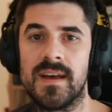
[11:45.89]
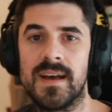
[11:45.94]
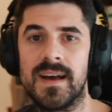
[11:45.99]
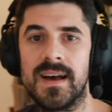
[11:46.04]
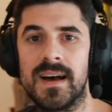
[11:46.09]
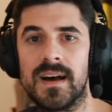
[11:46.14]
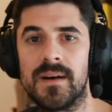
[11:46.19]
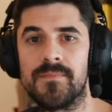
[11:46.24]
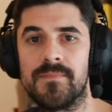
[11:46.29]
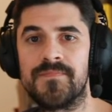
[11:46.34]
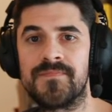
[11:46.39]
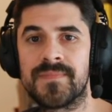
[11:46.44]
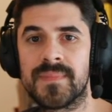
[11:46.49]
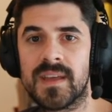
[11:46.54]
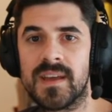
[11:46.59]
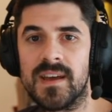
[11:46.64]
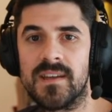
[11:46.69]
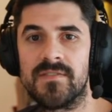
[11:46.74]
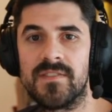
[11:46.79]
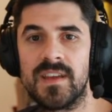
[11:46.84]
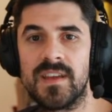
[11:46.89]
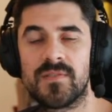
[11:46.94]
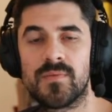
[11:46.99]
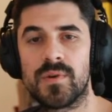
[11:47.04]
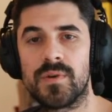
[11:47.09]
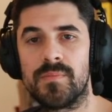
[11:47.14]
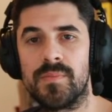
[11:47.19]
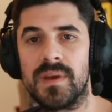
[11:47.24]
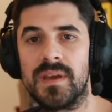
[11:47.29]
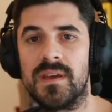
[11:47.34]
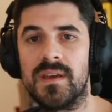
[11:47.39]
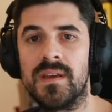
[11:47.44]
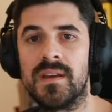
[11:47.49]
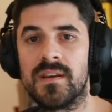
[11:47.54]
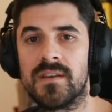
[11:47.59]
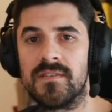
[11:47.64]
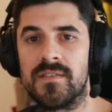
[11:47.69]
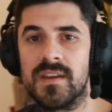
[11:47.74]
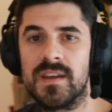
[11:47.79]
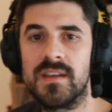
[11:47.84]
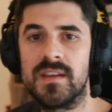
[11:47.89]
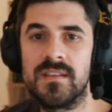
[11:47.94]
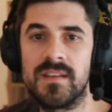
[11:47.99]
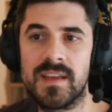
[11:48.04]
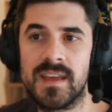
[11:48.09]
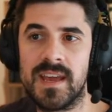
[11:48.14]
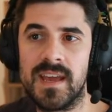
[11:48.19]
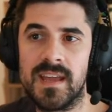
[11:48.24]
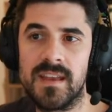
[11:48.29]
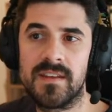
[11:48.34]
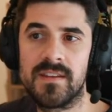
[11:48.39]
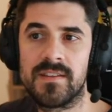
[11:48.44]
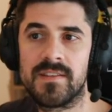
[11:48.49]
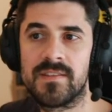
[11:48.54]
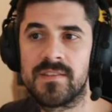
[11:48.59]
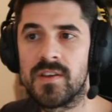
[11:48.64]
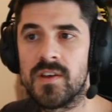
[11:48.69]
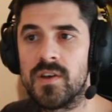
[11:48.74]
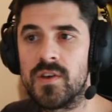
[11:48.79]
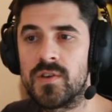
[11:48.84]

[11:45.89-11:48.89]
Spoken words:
And these would be the indicators